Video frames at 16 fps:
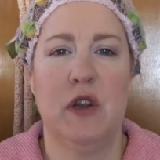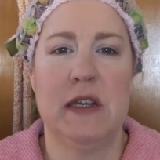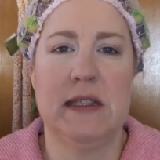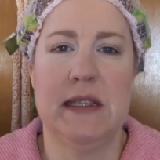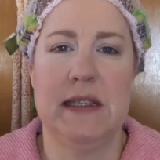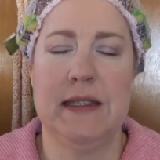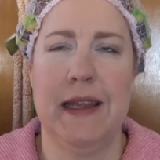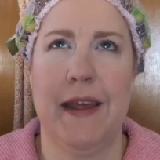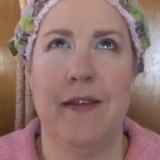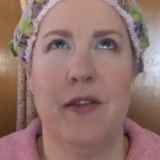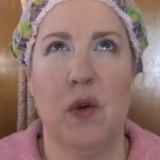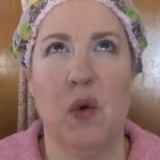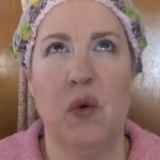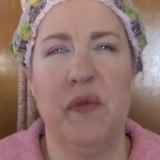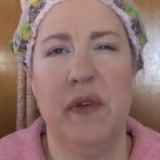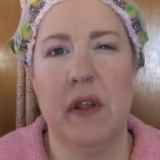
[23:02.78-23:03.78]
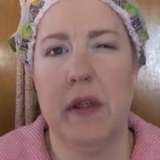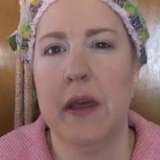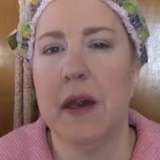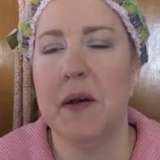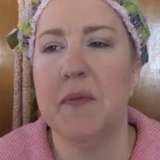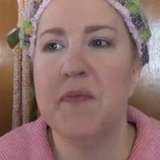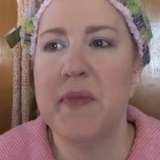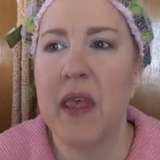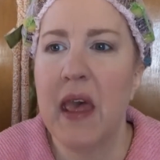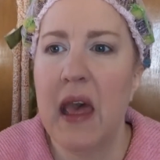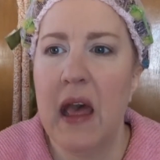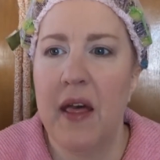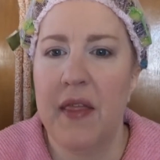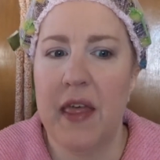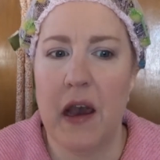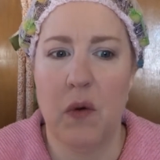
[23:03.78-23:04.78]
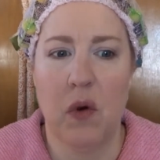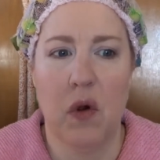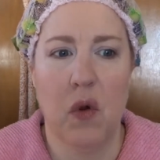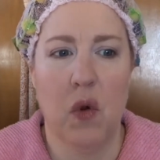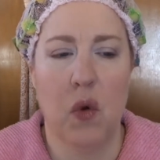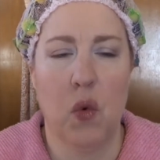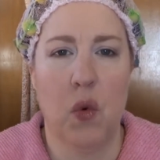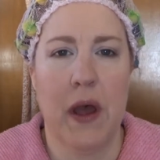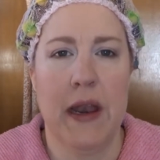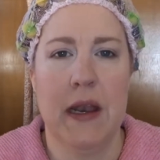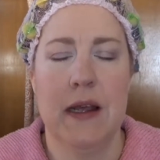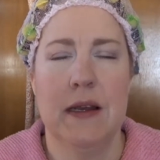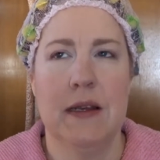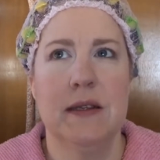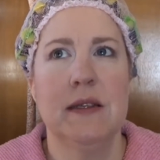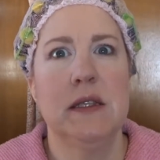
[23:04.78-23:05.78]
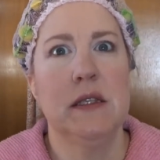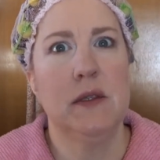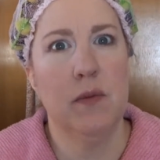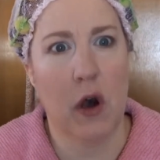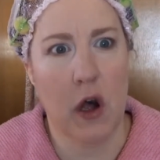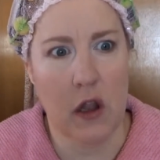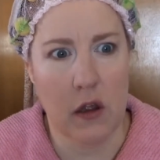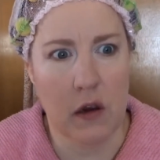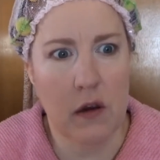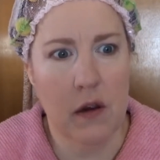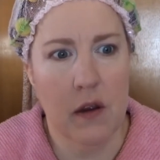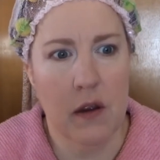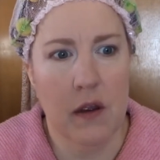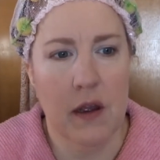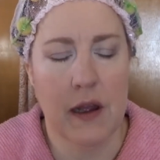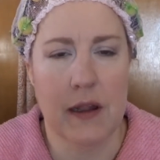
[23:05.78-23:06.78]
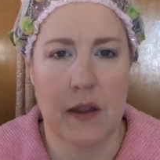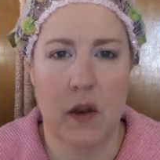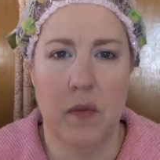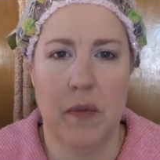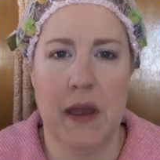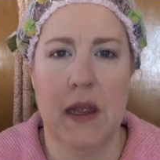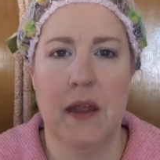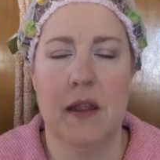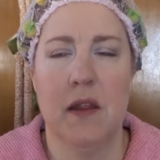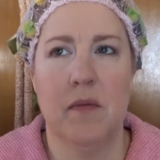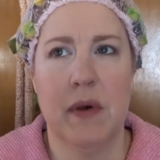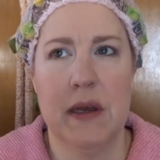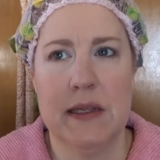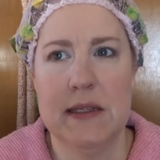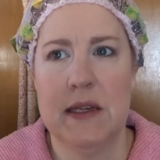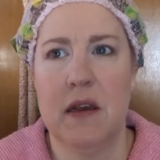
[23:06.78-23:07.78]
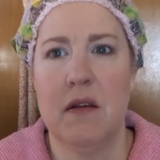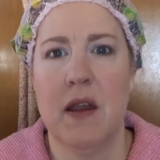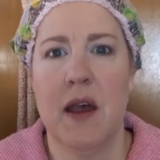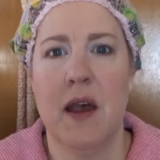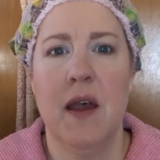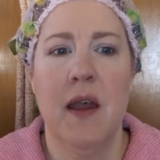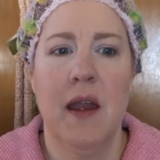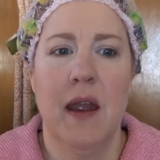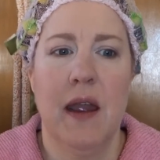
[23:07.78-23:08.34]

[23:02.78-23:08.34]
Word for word: dresses like the Ophelia that will run smaller a little bit in the bust area,